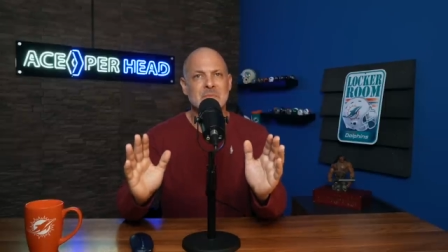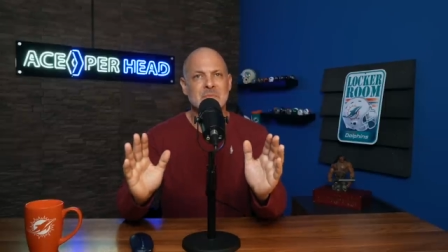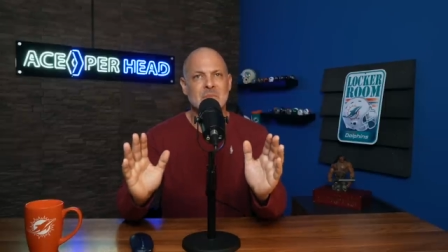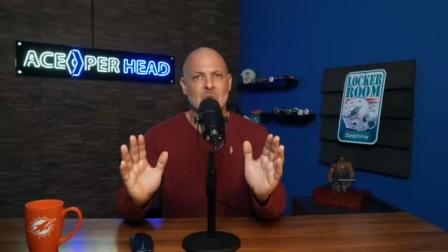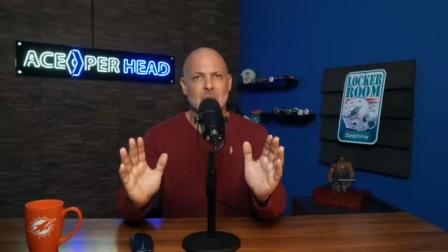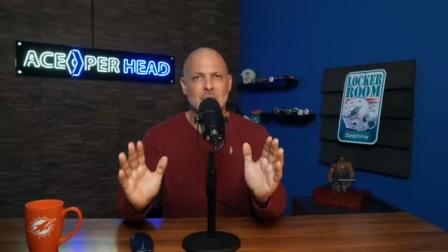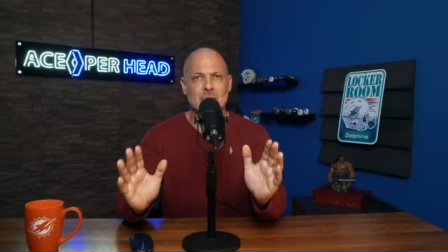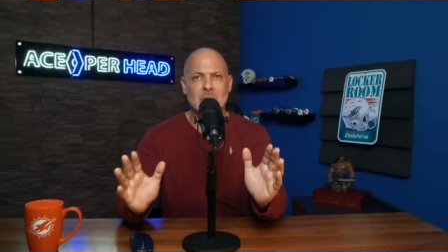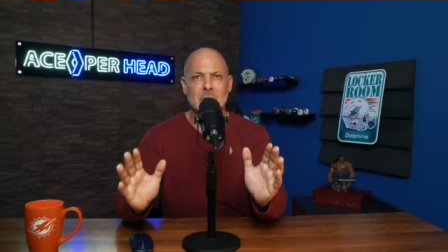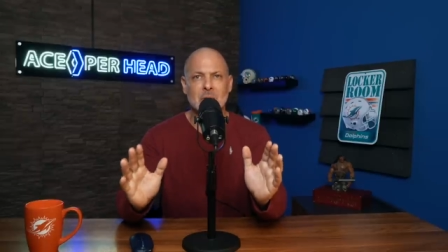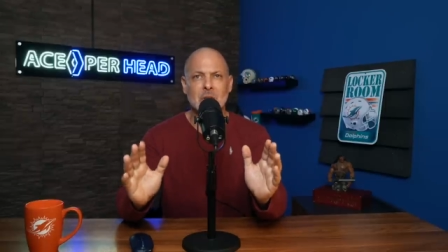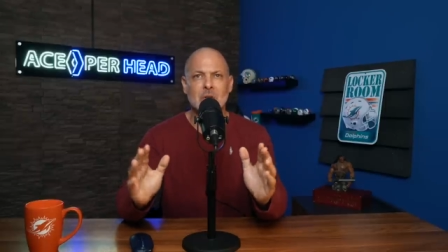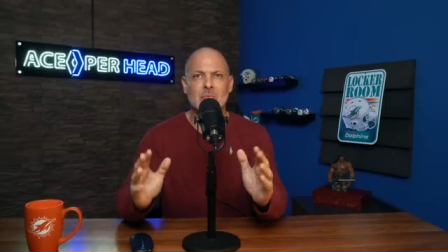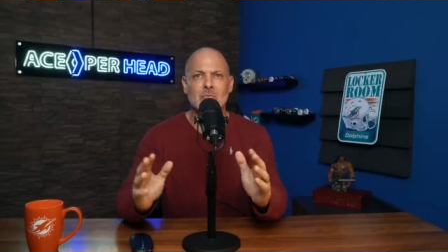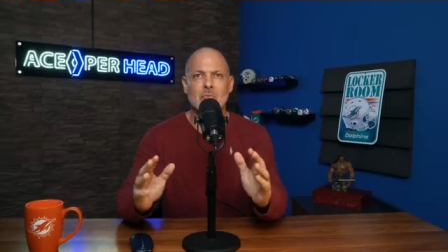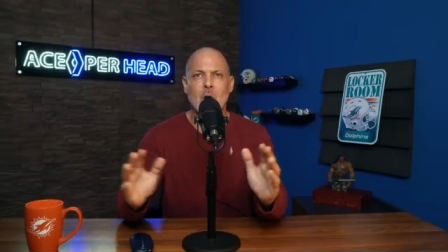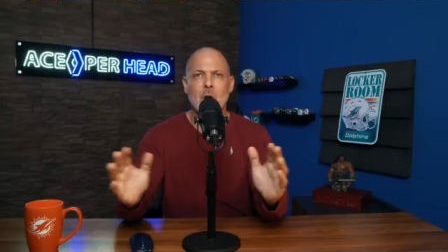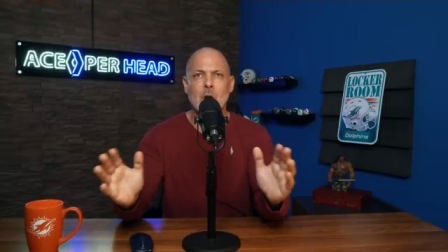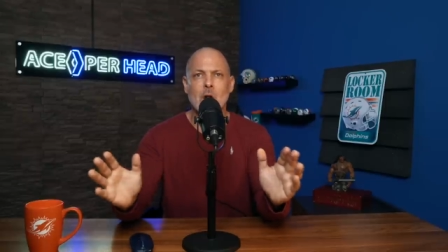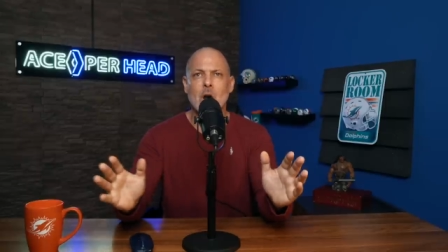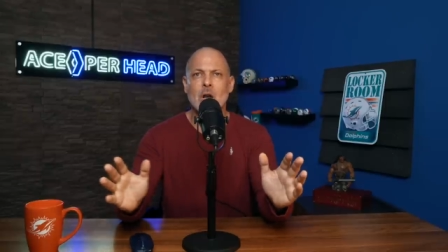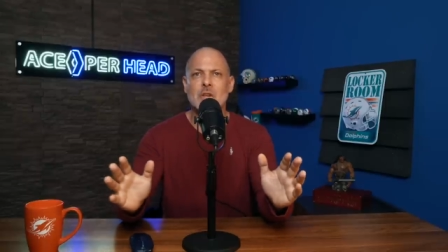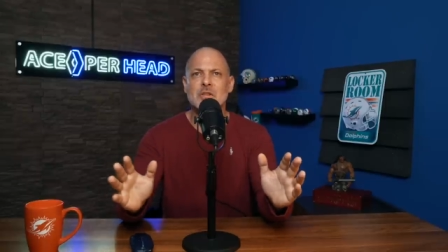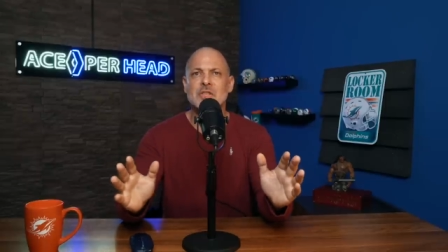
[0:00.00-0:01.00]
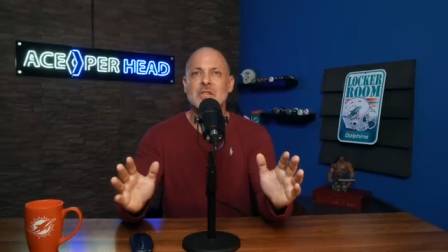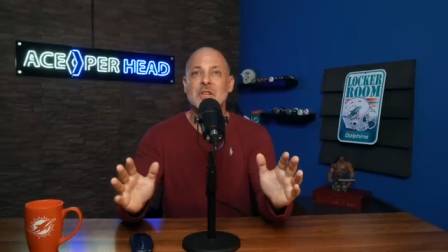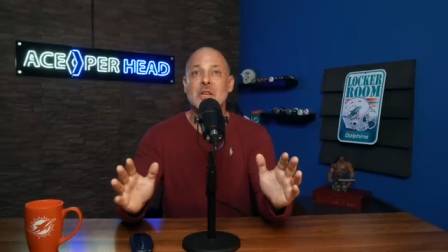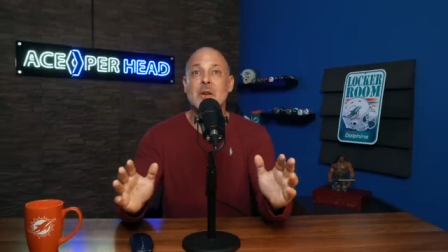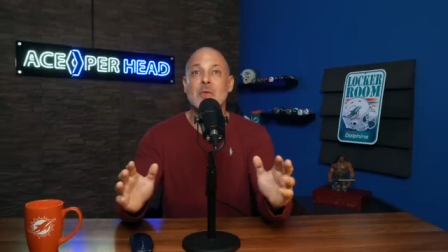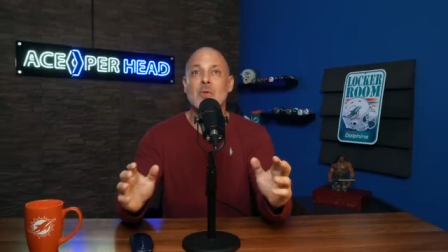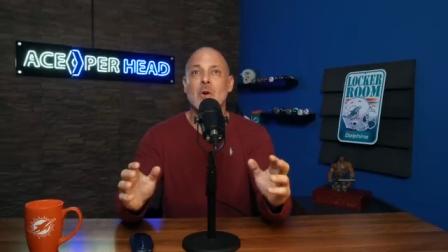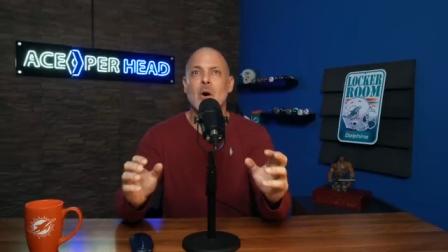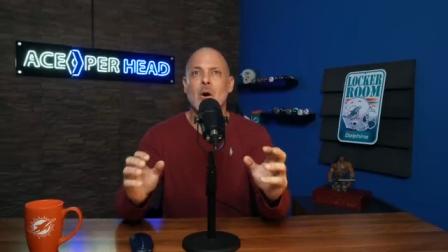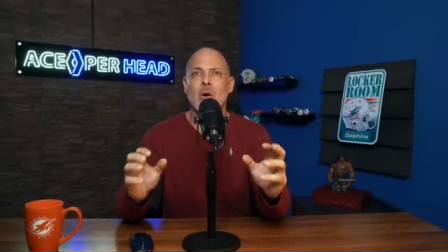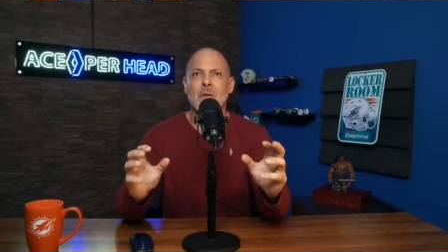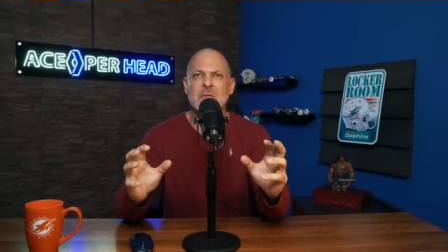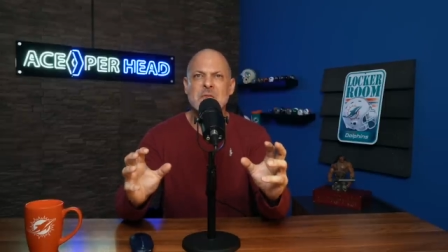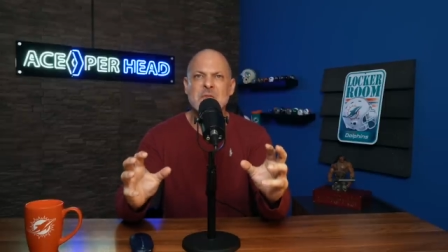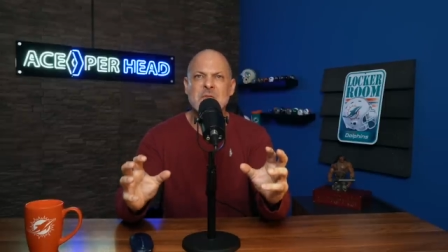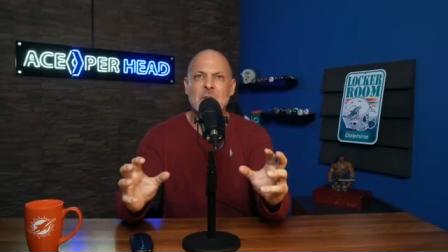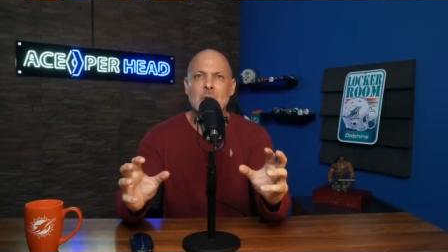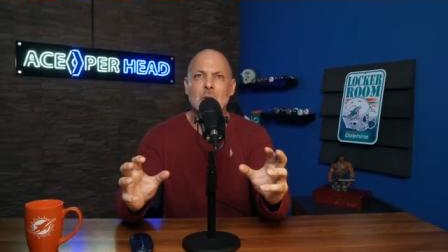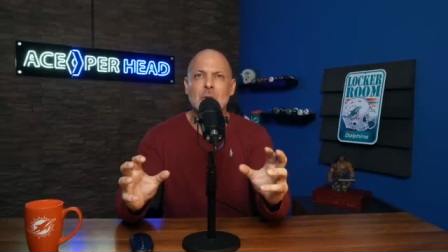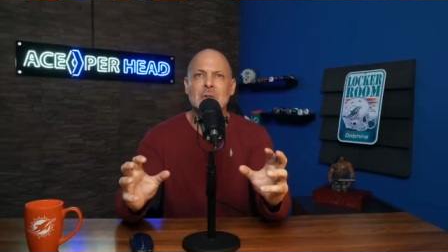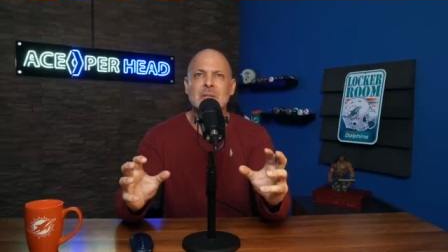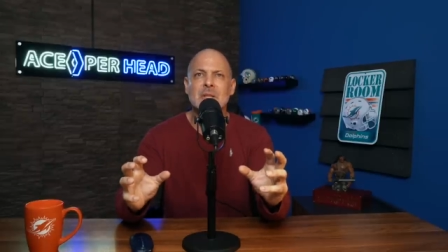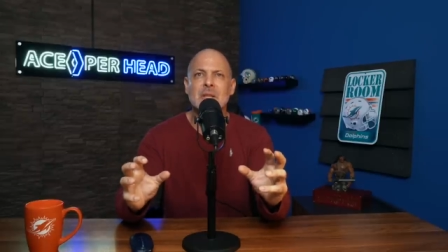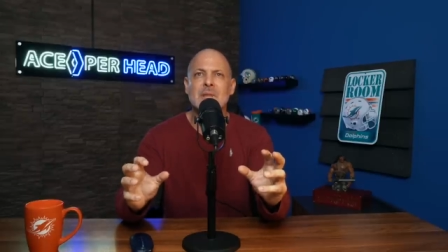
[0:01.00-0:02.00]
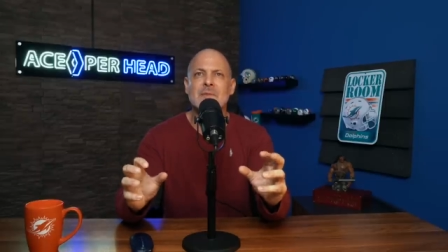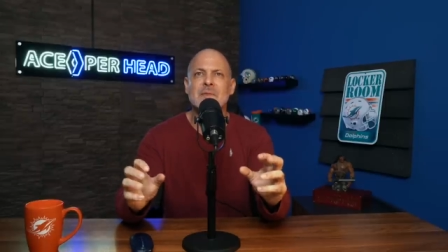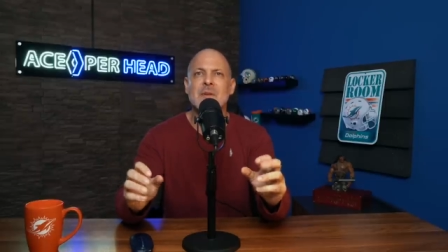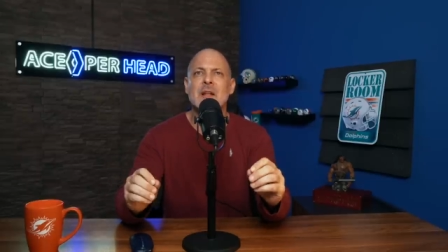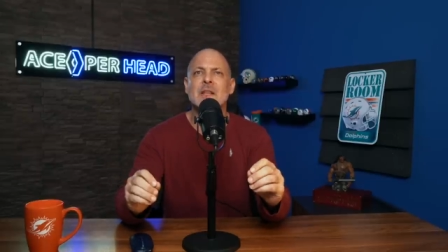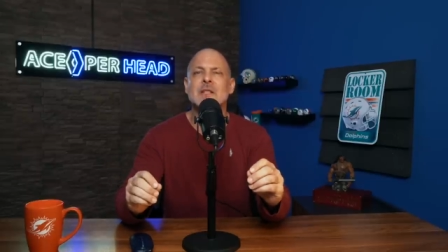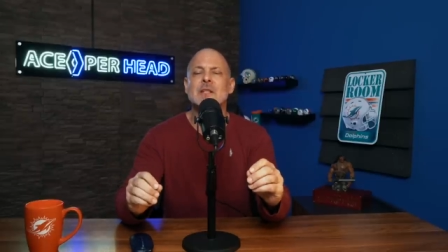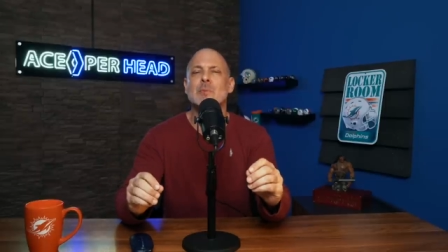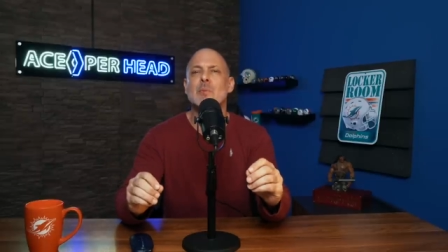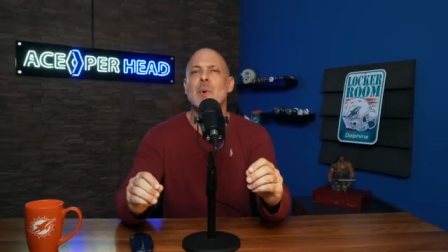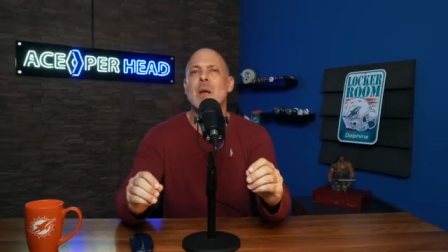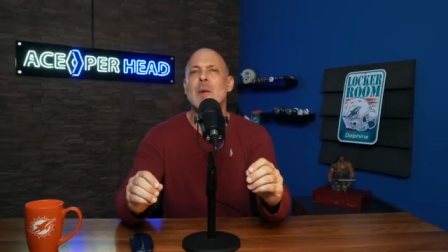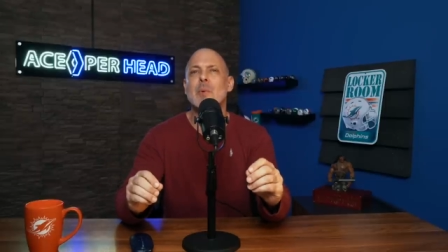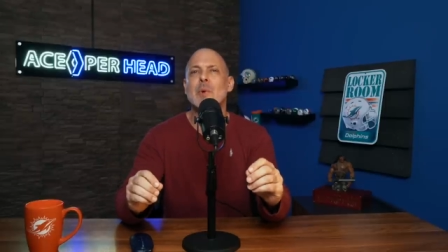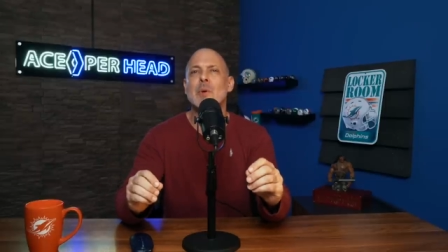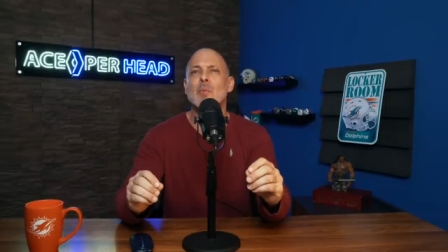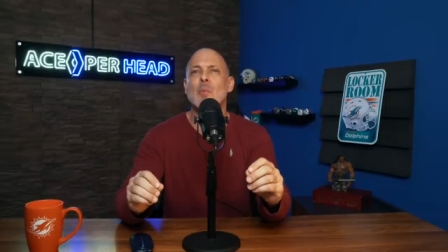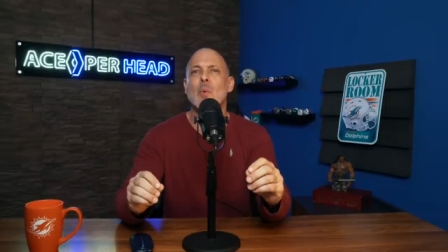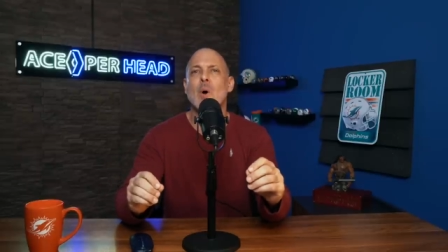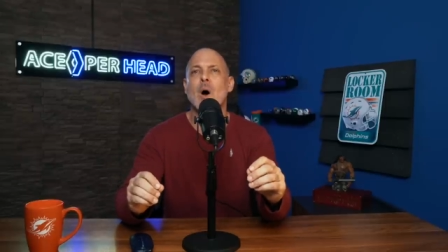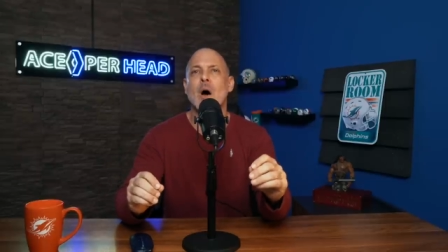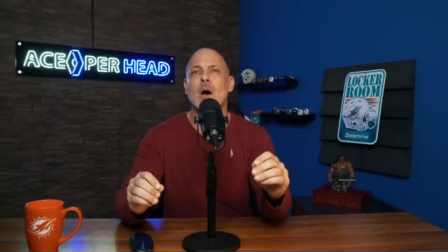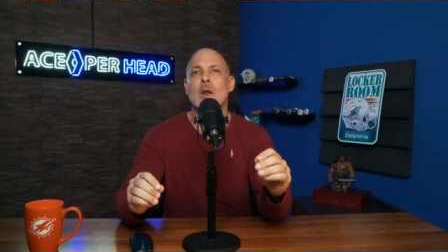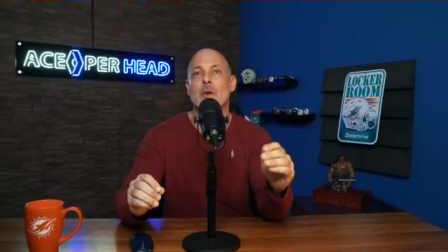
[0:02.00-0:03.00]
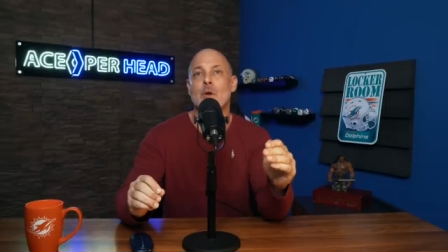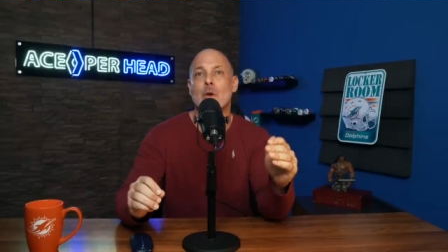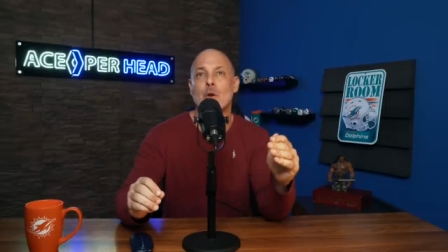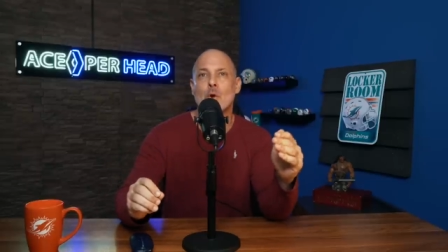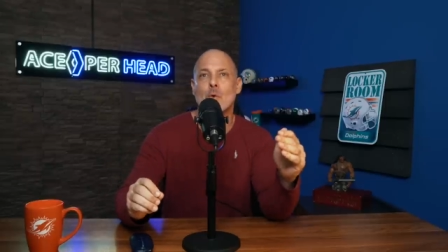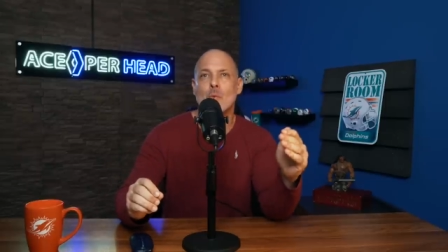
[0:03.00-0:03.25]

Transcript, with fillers: to really run our zero, our full defense the way we want.